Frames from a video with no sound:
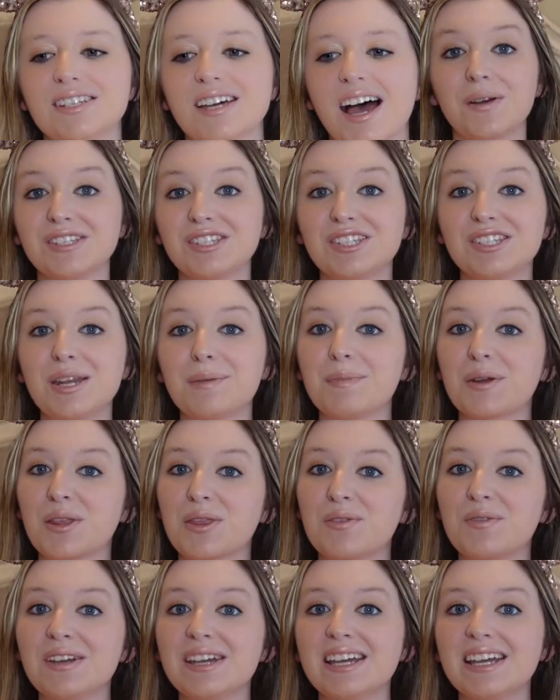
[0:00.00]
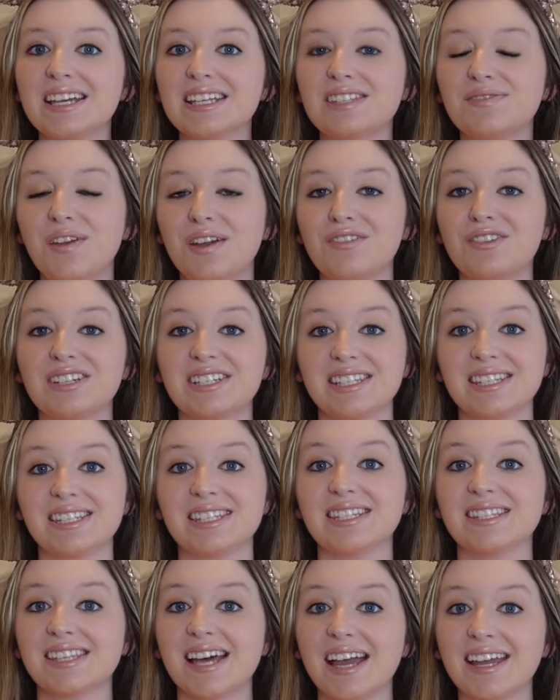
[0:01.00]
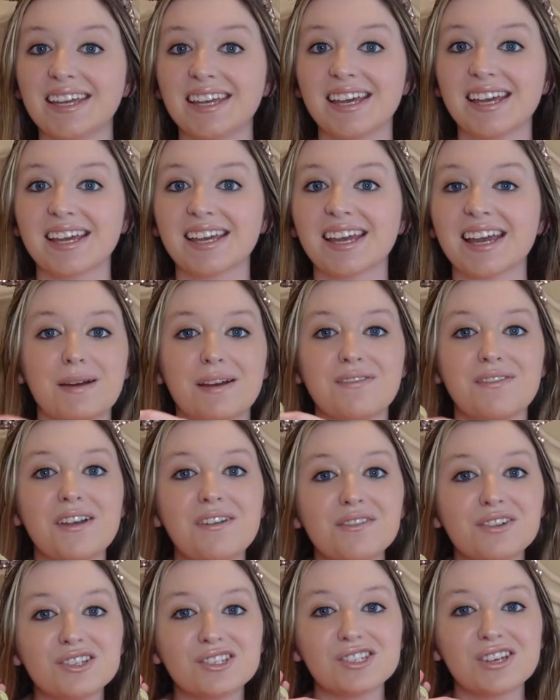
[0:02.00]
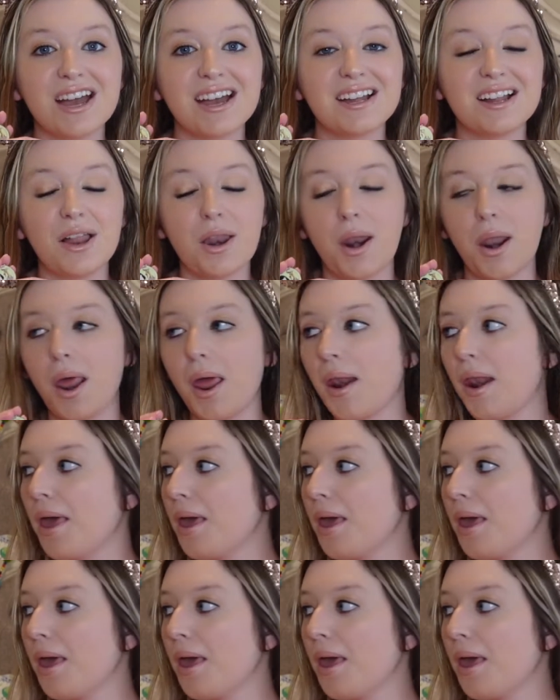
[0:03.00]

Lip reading: Question number 3 is favorite Disney sidekick. My favorite sidekick?